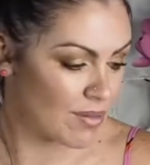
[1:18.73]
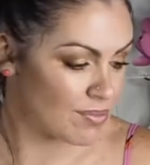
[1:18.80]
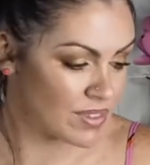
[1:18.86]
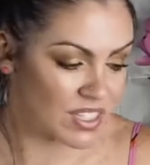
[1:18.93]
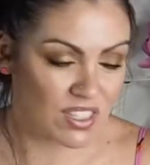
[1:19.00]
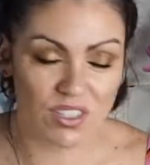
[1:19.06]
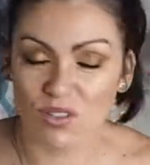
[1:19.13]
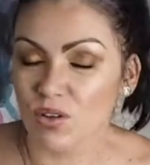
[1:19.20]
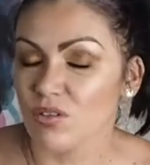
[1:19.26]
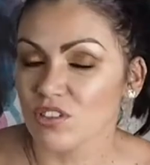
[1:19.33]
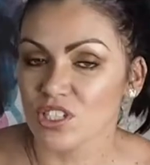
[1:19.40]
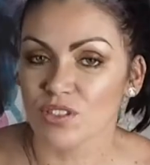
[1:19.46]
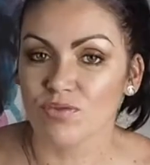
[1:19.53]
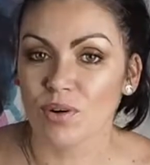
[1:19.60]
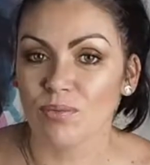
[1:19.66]
This is all
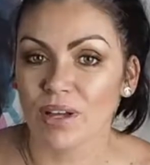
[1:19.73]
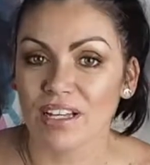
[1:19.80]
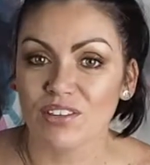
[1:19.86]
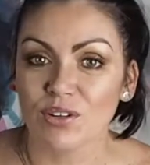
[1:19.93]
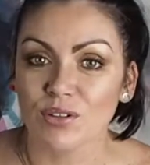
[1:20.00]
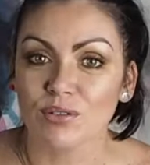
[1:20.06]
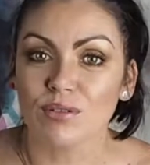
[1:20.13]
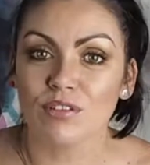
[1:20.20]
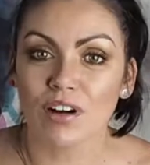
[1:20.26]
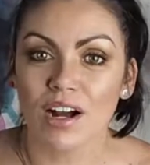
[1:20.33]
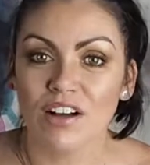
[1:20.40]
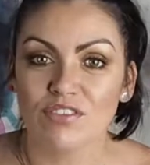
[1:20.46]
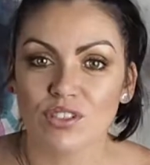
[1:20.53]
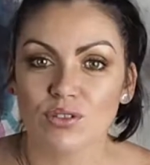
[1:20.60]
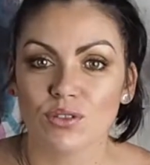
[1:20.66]
just from my local
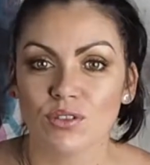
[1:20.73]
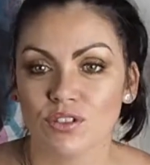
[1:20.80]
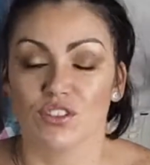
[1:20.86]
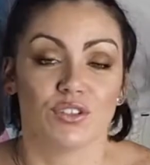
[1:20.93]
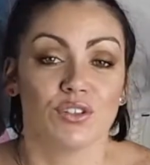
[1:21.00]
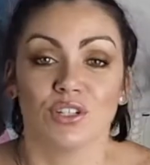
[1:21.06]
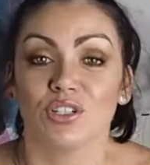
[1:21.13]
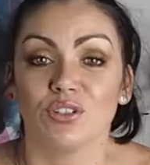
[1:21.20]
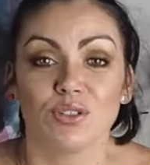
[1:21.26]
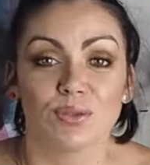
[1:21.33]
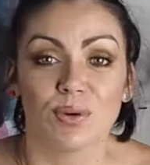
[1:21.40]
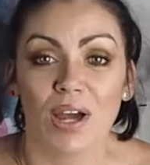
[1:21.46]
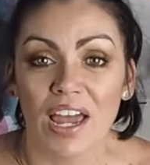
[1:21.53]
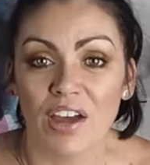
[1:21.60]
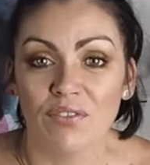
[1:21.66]
craft store, so you can use
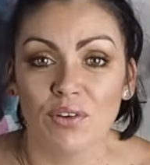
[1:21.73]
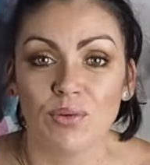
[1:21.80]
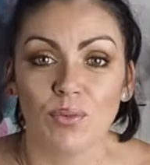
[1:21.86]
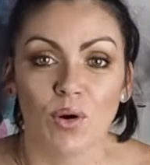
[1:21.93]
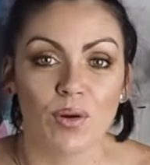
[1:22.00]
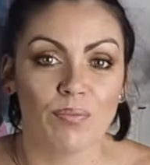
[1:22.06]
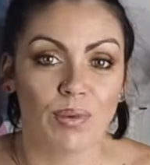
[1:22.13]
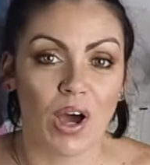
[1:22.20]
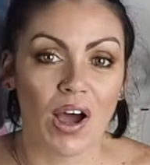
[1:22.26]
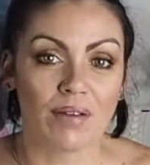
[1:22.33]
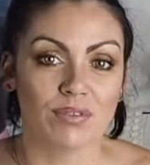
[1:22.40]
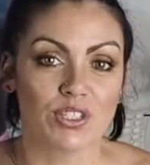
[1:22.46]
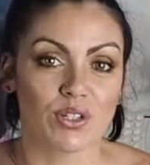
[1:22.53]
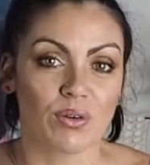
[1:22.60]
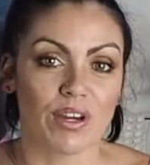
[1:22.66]
whatever you want, but I'm
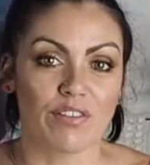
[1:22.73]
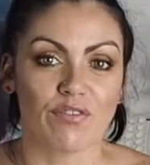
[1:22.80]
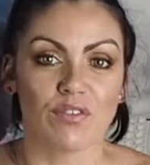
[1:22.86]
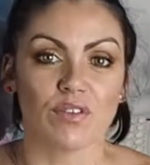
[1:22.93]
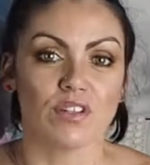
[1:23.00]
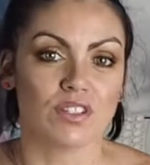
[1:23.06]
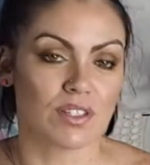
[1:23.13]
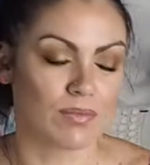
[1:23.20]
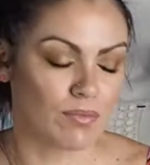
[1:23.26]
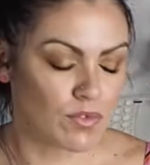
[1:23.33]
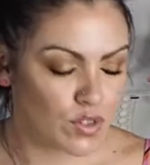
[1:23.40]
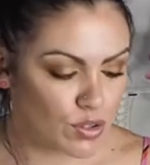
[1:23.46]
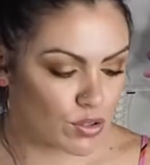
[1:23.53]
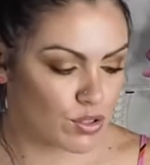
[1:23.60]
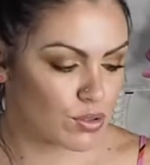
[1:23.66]
just going for some
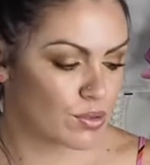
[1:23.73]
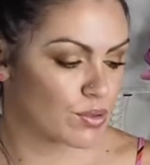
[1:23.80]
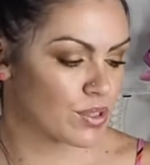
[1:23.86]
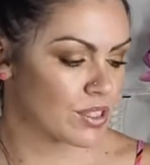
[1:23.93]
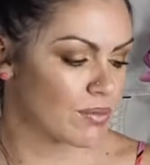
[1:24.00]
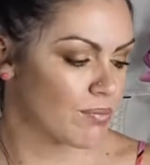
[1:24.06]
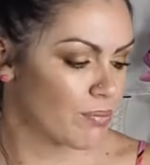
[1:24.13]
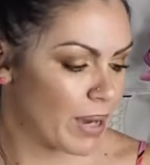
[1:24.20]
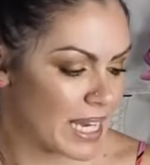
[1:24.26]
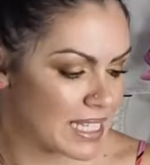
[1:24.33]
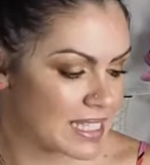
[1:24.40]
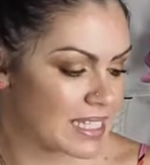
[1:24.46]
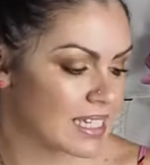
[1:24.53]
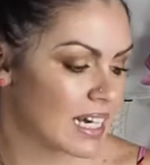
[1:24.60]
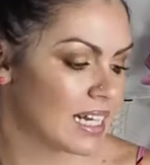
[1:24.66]
neutrals, some
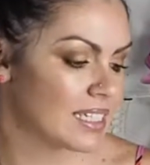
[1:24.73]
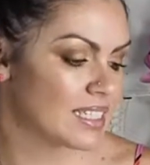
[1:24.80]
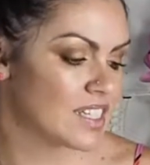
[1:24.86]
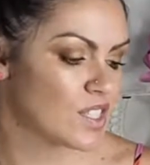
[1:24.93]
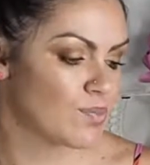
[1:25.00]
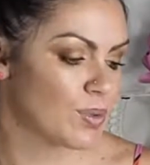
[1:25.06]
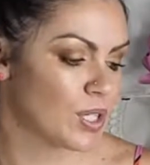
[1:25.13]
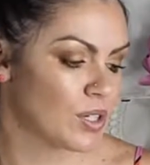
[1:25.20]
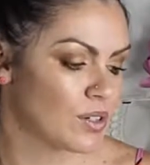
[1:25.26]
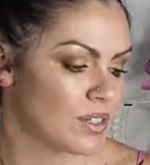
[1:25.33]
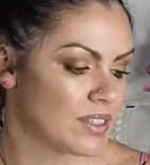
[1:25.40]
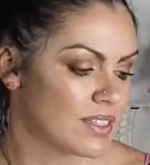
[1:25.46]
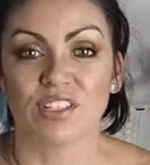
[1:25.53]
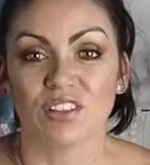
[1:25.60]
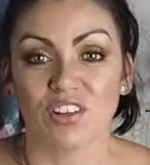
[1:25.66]
basic colors,
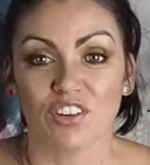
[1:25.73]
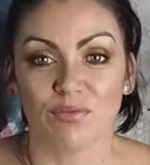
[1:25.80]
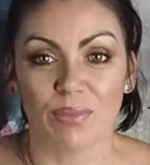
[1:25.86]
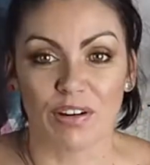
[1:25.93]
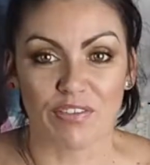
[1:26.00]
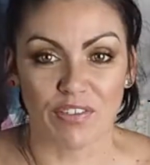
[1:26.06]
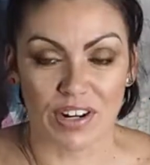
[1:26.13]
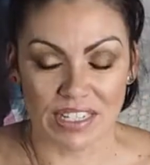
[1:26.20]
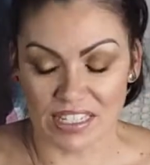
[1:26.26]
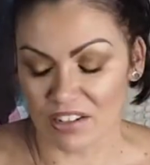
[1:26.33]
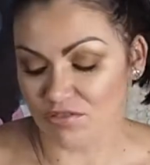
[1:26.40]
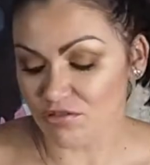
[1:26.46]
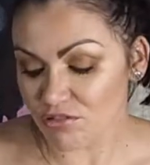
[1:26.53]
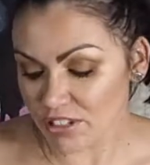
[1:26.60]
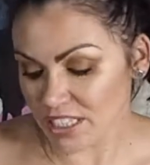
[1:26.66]
because a lot of my friends
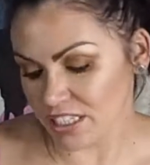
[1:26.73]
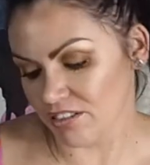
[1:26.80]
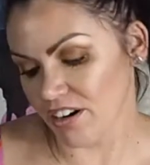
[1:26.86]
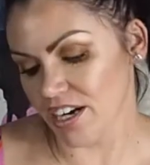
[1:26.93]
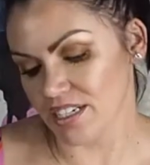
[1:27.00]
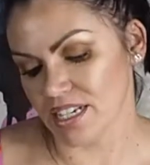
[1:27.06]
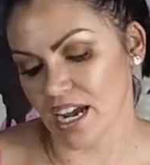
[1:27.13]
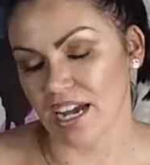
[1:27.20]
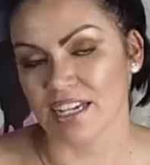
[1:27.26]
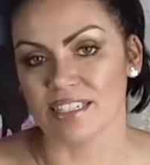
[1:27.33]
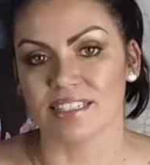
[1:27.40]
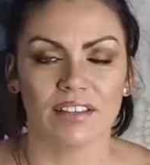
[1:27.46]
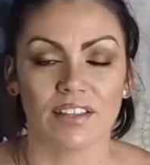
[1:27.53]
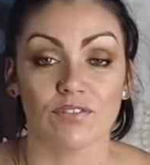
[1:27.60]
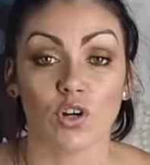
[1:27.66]
have really great
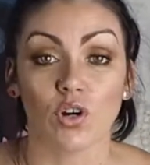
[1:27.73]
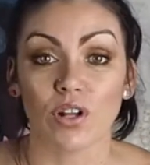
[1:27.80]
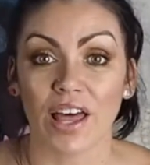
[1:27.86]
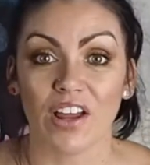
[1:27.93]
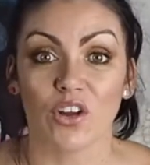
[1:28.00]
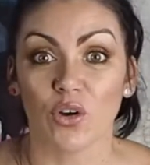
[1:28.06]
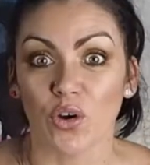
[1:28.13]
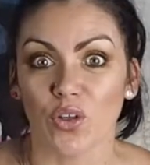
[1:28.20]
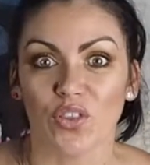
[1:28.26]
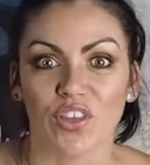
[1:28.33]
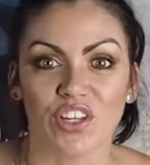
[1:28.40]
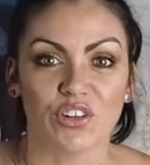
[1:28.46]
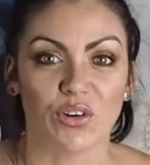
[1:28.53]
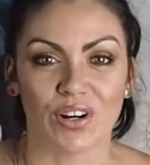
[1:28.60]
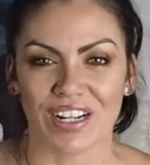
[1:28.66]
taste. They've got that earthy
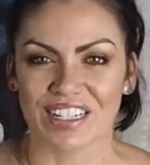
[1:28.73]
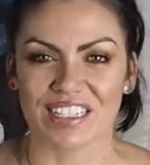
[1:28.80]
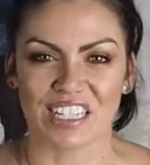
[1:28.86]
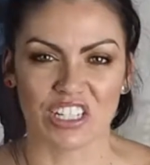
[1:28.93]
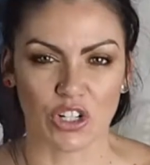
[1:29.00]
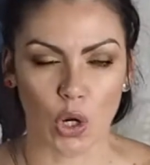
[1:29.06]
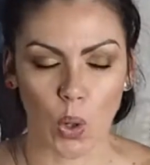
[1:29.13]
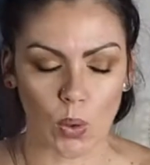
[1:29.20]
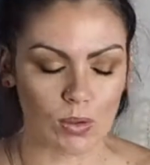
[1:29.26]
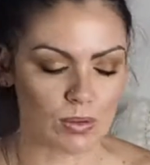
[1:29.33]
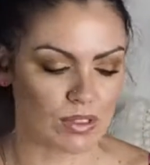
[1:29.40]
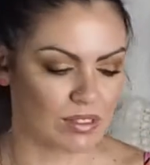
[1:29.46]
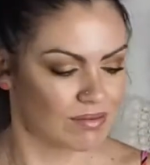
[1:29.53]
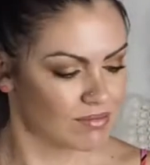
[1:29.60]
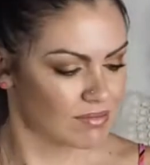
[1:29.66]
goddess and
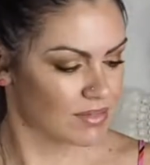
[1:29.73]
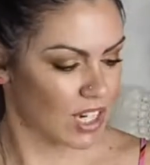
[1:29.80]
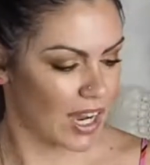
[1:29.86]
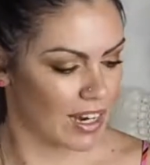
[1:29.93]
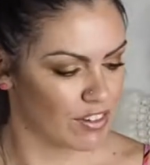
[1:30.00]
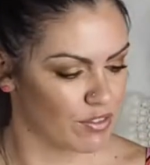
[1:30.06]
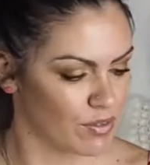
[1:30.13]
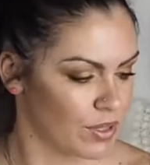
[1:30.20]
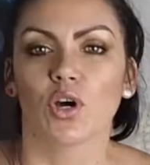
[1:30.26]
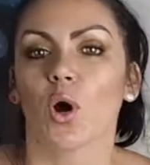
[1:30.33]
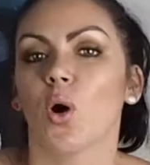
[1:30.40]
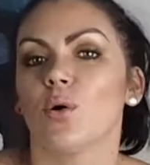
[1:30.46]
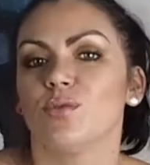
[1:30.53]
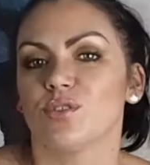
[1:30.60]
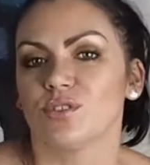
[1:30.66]
gold kind of
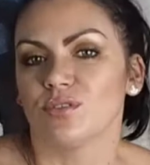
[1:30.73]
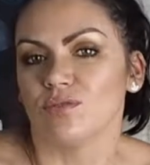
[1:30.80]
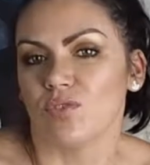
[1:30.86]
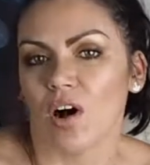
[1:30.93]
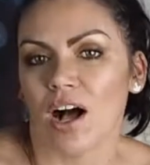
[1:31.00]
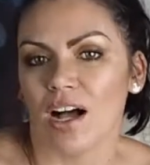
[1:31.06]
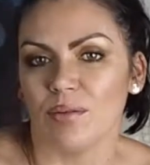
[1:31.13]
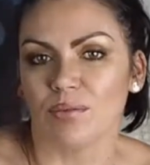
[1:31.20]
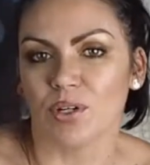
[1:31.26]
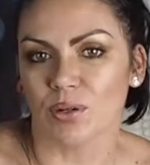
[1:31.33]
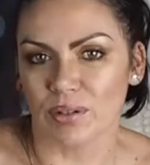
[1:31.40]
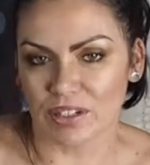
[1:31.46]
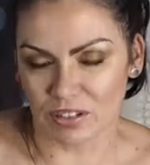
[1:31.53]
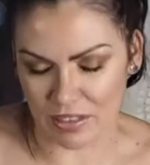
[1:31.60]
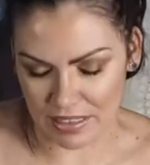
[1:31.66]
coastal vibe
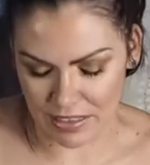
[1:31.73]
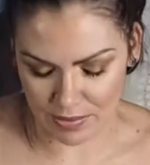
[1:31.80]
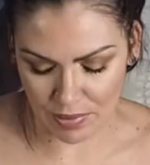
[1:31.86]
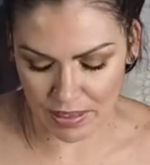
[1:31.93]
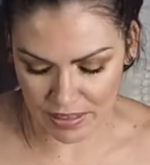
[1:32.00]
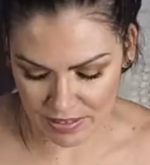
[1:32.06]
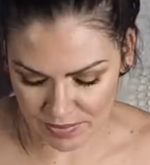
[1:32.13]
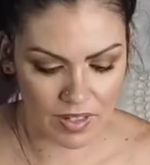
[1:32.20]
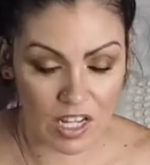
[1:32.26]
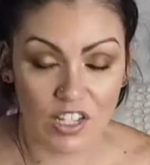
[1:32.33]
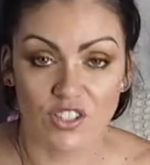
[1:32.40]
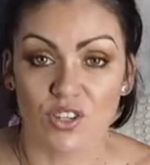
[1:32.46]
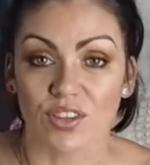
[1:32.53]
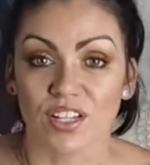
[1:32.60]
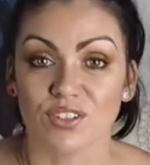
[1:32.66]
going on as well.
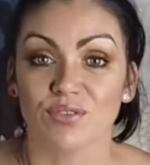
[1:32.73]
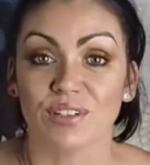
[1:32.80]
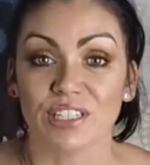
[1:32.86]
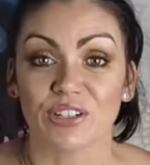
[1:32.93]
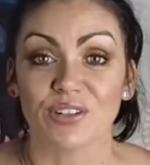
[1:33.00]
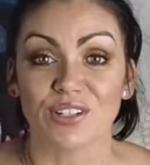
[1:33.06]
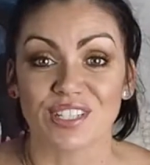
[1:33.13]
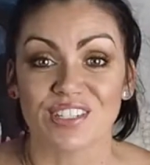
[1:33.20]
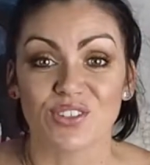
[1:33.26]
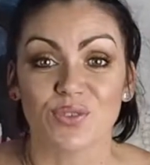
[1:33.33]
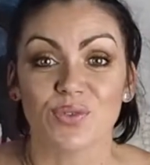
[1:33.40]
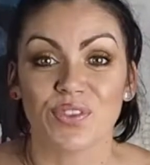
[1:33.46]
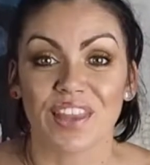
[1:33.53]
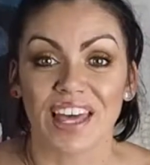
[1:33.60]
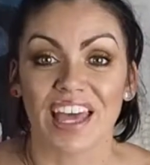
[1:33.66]
So that's really going to
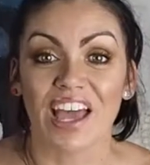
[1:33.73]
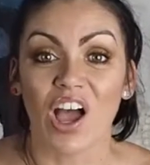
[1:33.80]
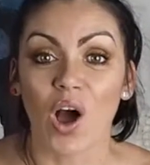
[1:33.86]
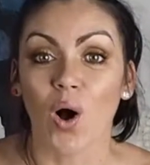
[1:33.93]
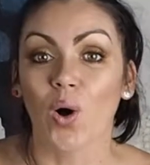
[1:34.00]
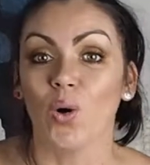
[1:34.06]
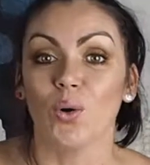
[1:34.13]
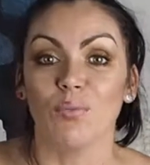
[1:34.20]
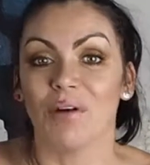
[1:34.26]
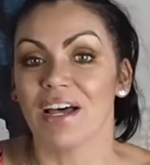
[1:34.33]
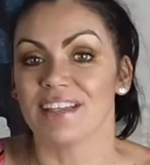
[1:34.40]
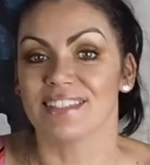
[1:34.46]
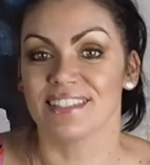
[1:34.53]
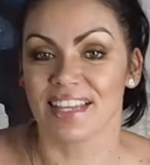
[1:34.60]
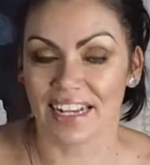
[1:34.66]
suit their home
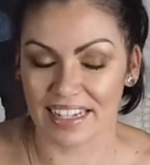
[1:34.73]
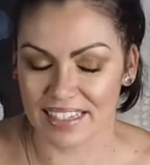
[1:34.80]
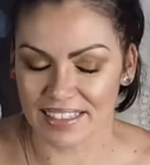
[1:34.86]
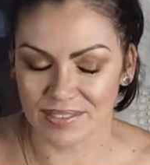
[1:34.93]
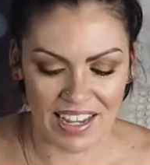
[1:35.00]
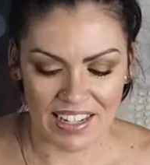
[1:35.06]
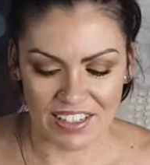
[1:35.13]
aesthetic.